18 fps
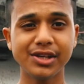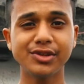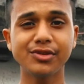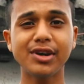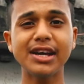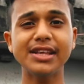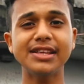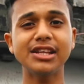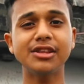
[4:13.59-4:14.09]
So
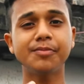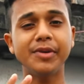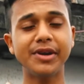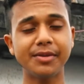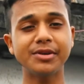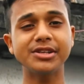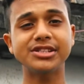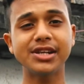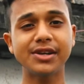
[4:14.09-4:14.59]
guys, that's
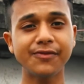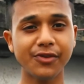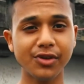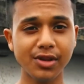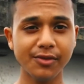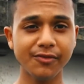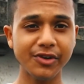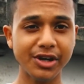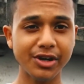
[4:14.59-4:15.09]
pretty much it for
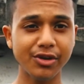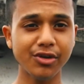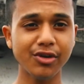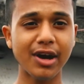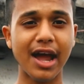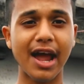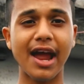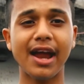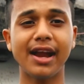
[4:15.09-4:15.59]
the video,
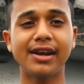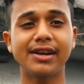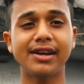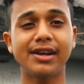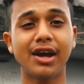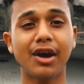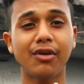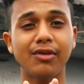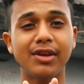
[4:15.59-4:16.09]

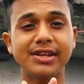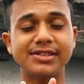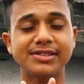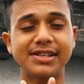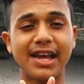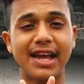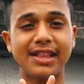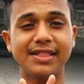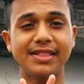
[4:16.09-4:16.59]
and now
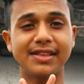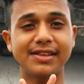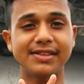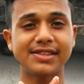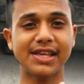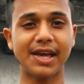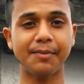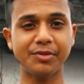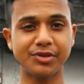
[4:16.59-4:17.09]
let's end this
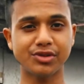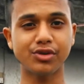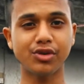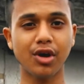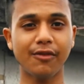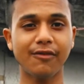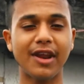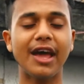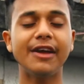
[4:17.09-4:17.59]

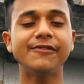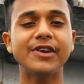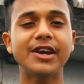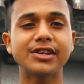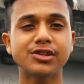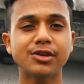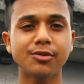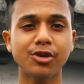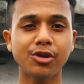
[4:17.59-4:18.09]
episode of Life
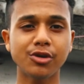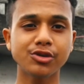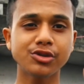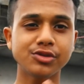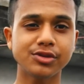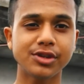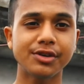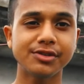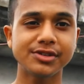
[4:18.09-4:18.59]
Hacks of August
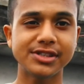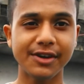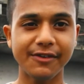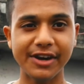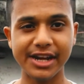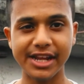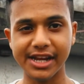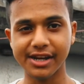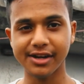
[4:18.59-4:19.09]

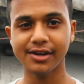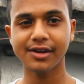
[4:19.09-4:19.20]
2017.